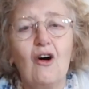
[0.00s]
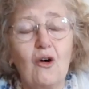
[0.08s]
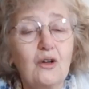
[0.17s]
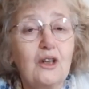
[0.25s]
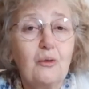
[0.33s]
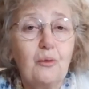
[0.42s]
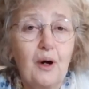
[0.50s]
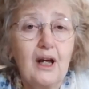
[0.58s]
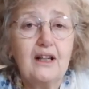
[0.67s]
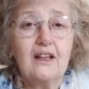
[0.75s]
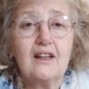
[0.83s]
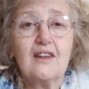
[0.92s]
only
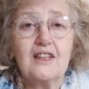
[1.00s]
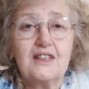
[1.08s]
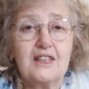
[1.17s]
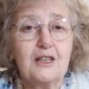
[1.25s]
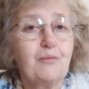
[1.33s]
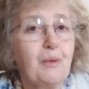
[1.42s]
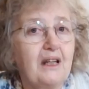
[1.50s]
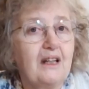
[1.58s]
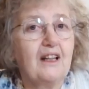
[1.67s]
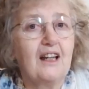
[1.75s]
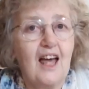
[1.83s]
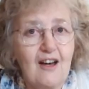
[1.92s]
when this is
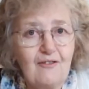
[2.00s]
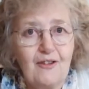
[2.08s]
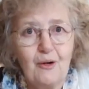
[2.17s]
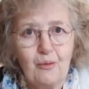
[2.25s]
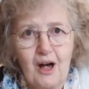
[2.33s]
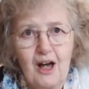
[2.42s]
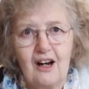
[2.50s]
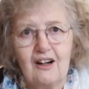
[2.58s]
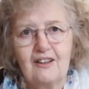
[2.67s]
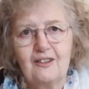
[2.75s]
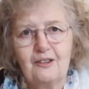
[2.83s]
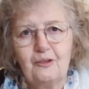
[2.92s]
beaten
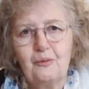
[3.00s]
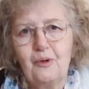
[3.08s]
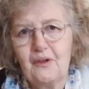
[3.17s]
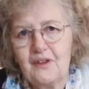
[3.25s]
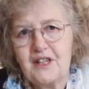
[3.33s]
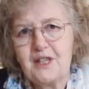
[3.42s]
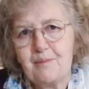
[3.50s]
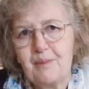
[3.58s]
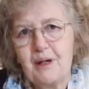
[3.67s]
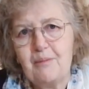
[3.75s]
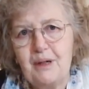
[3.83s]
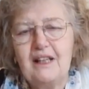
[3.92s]
everywhere will this
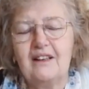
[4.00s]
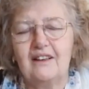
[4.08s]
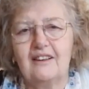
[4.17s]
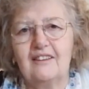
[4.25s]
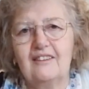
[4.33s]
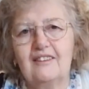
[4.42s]
be beaten.